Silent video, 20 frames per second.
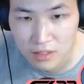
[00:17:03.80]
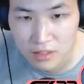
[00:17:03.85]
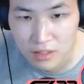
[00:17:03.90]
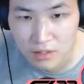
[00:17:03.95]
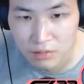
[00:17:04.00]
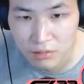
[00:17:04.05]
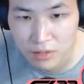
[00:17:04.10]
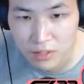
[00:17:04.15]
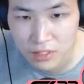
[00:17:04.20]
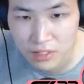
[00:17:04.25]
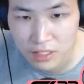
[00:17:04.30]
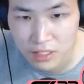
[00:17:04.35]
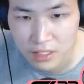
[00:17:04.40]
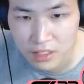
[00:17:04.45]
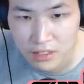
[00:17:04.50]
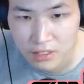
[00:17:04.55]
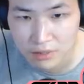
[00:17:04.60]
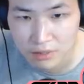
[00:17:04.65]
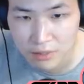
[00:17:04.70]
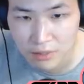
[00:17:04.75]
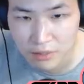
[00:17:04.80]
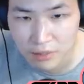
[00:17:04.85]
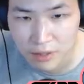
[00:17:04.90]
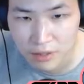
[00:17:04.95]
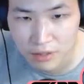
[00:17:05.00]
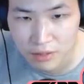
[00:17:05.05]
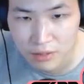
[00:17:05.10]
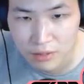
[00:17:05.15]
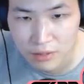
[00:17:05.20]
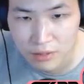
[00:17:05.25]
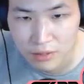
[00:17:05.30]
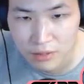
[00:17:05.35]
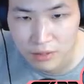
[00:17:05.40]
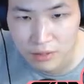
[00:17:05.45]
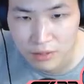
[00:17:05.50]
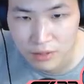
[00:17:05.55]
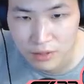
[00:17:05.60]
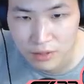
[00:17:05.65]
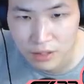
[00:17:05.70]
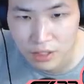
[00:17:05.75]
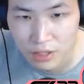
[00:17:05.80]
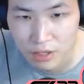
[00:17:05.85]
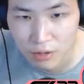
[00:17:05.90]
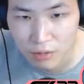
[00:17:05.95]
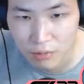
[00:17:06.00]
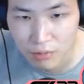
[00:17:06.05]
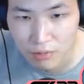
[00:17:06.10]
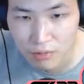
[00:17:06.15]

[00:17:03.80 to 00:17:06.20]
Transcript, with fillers: Three seconds up the road. Yo.